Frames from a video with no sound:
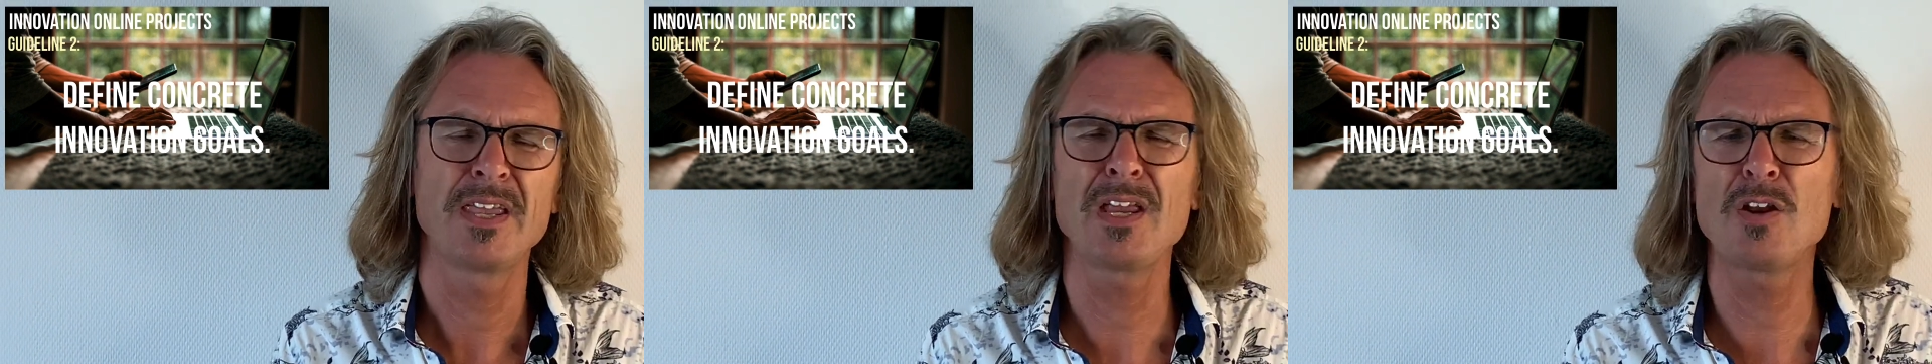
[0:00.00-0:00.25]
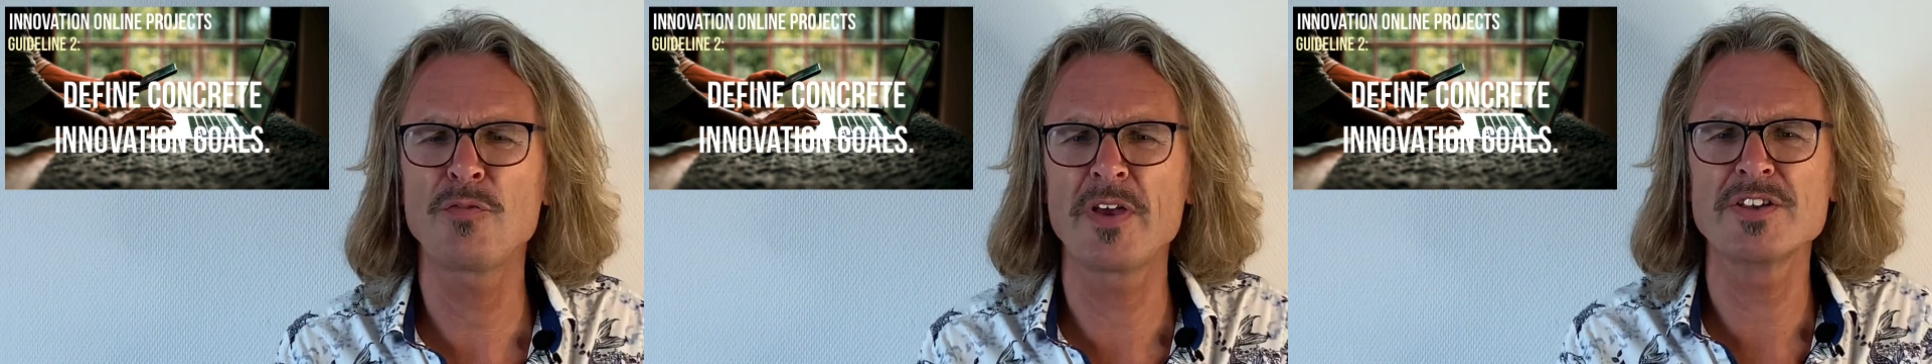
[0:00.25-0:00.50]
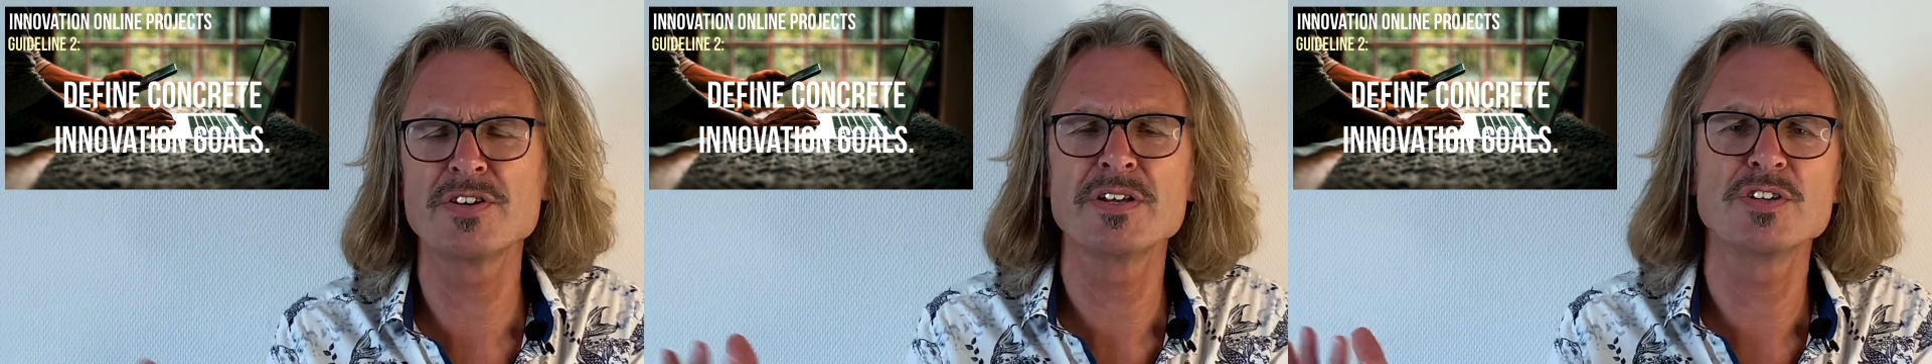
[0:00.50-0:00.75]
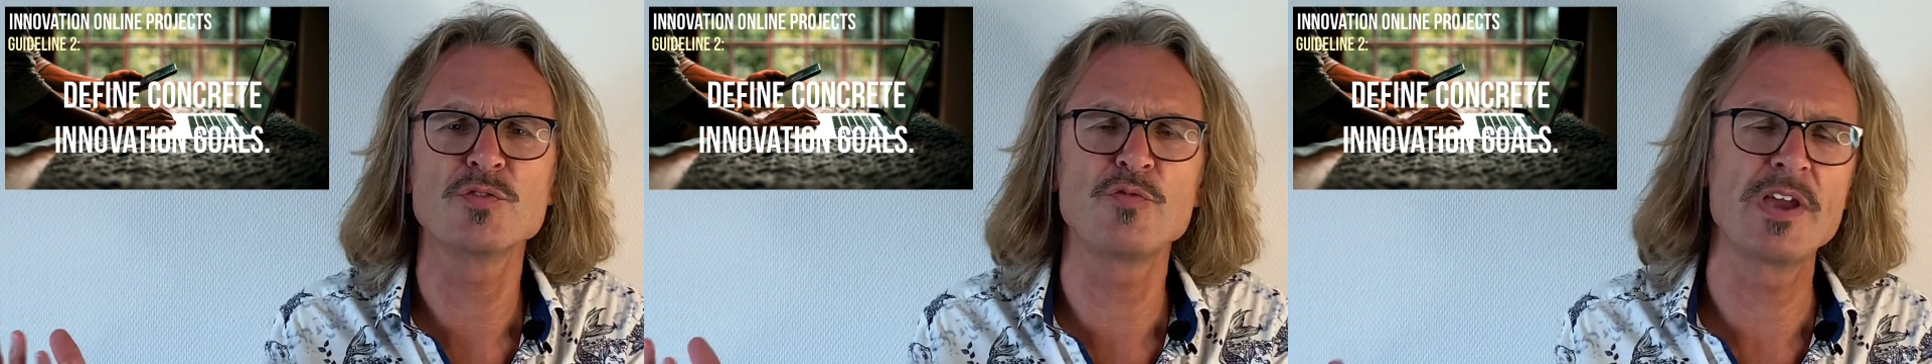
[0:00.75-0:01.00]
Innovation
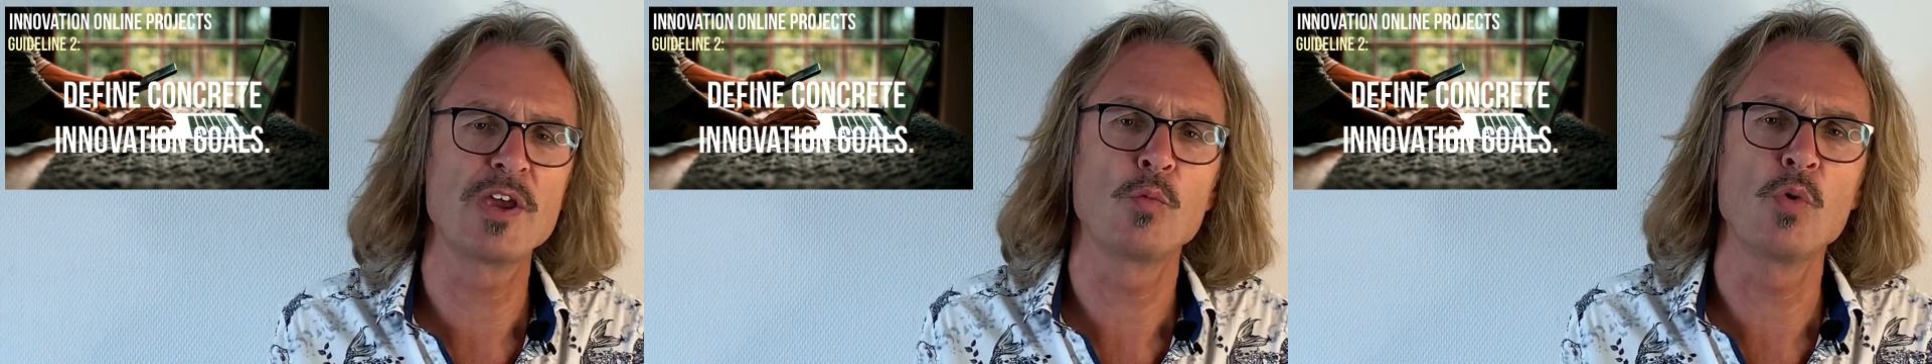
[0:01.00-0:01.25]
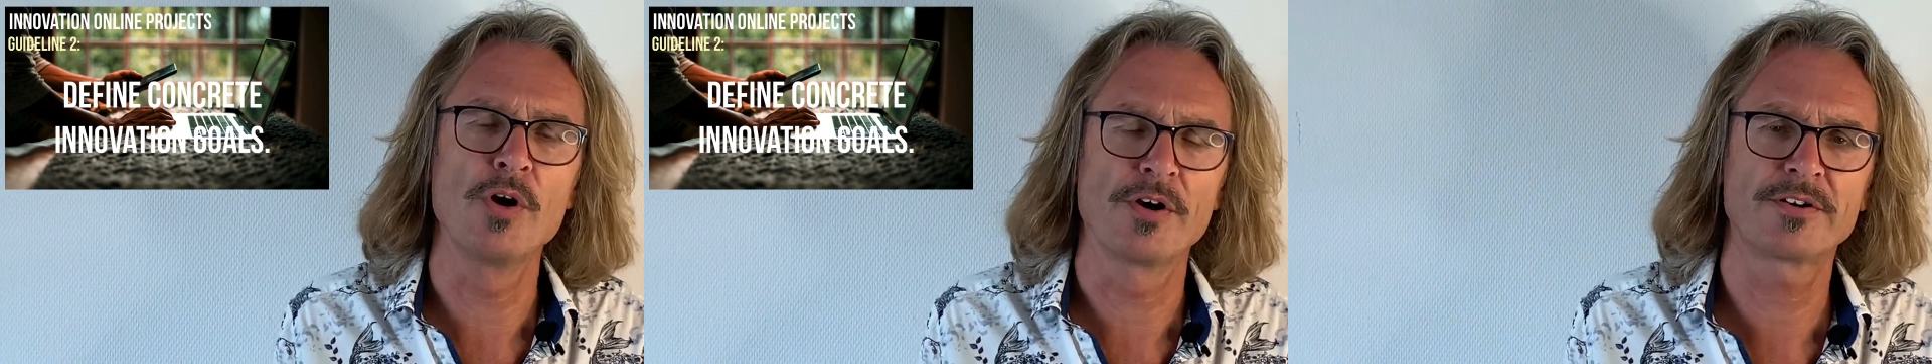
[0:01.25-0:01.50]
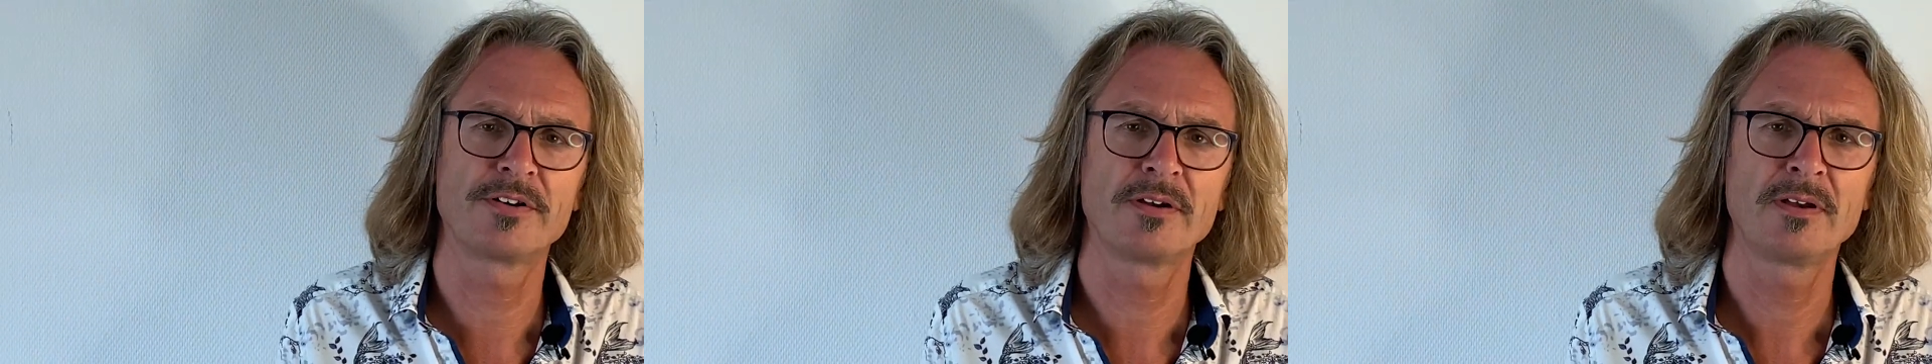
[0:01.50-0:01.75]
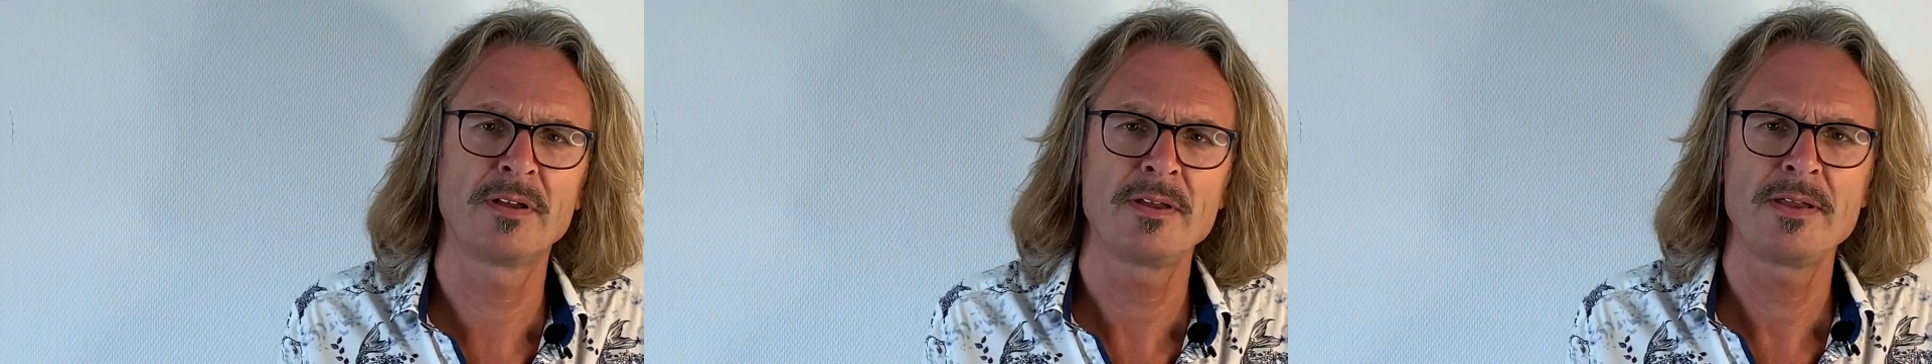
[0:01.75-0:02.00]
is a vague word,
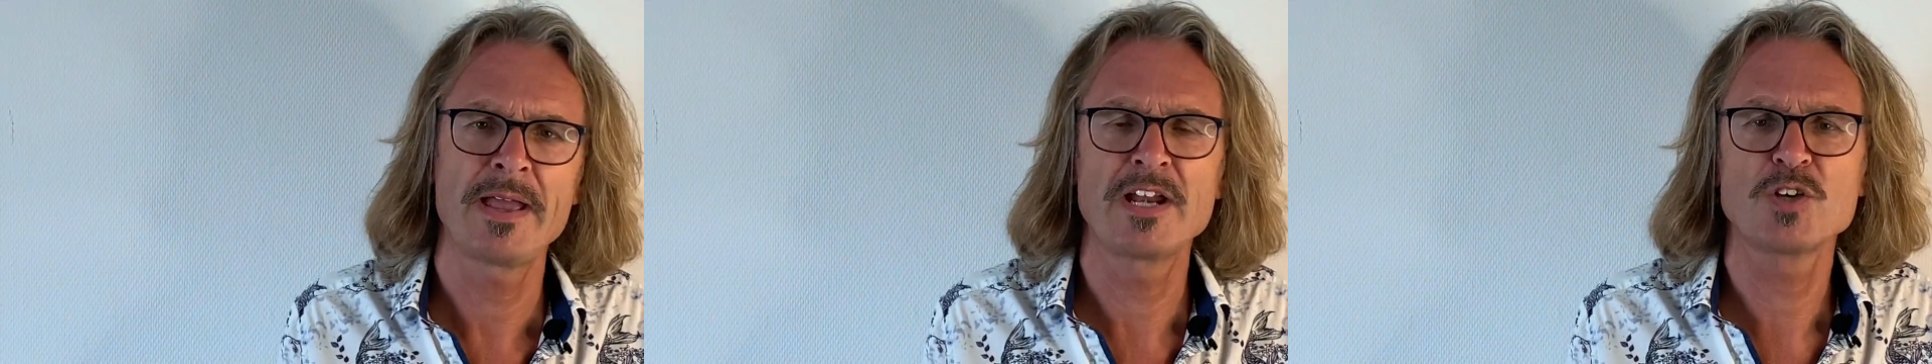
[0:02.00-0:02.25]
and